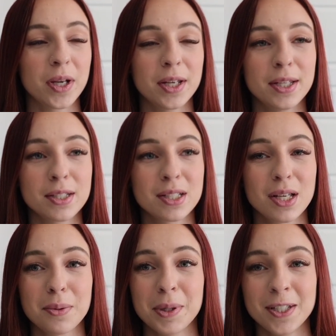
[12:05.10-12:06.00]
and
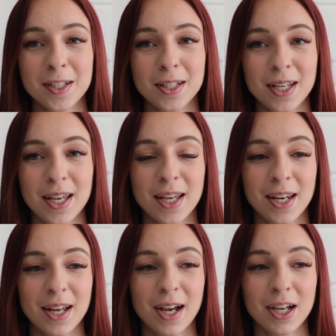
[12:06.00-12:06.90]
opinion,
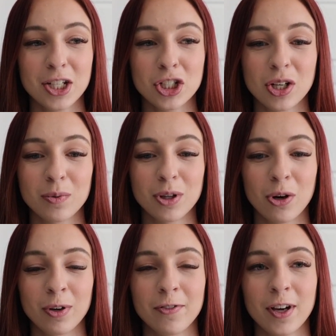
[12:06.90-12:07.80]
and I don't know
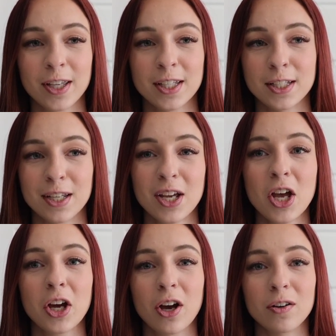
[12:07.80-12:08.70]
if I can
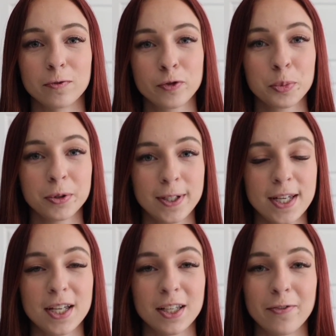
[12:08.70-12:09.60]

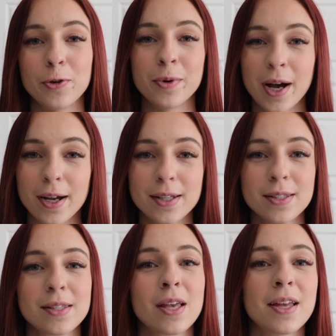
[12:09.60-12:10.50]
comfortably give you
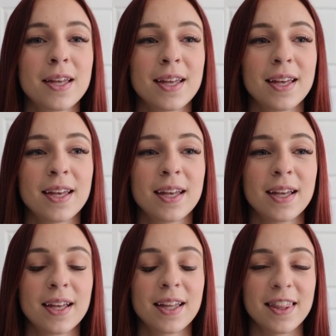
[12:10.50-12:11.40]
guys
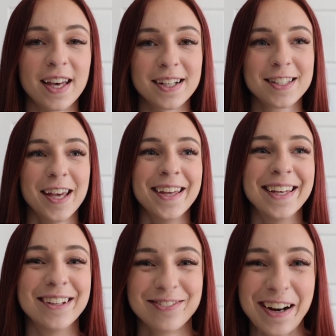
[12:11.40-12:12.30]
that
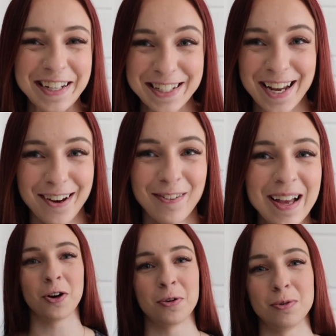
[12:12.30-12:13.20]
right now.
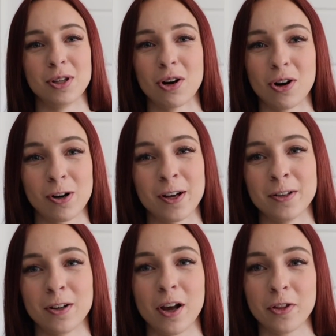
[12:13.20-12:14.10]
So there are
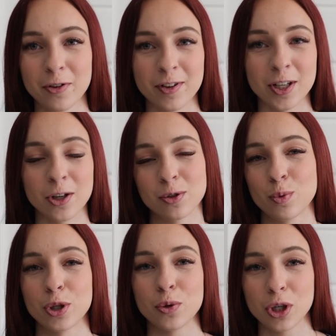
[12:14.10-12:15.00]
other videos
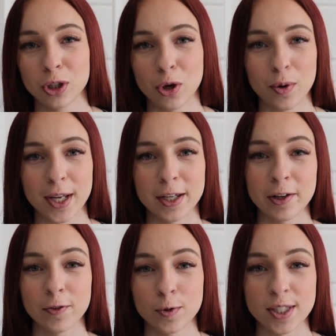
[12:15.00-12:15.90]
where you could go get it
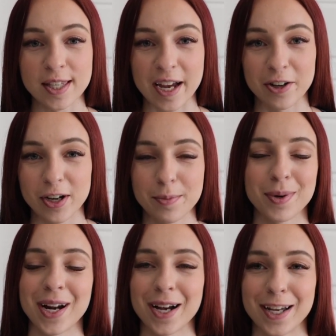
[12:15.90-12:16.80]
if you desire it,
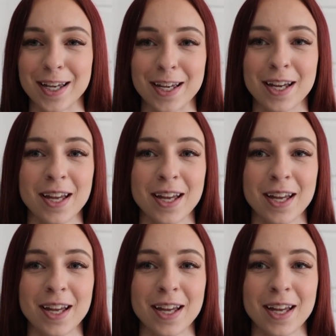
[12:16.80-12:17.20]
but I